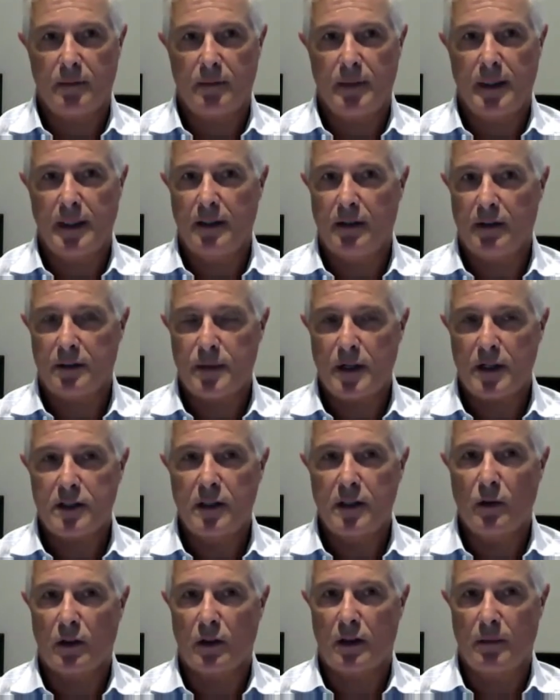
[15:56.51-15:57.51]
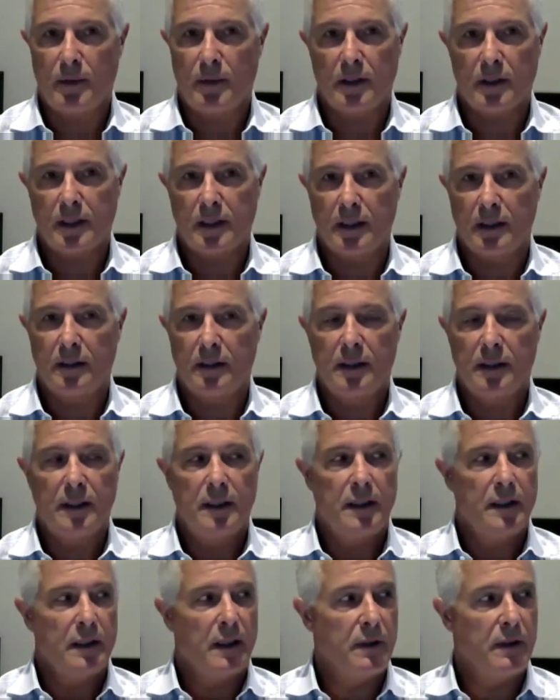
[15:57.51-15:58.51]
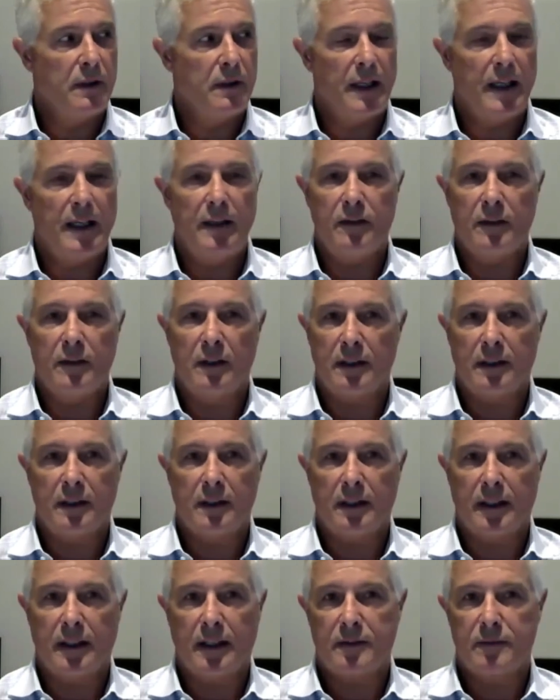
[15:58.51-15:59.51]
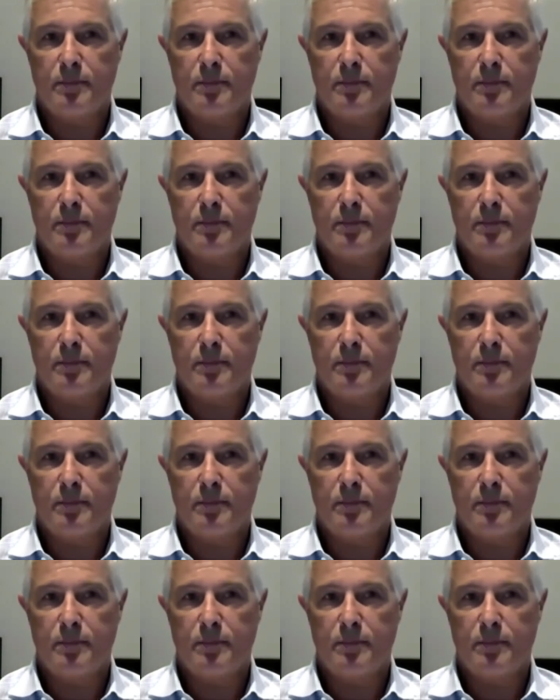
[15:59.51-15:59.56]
I mean, especially North America. They, like I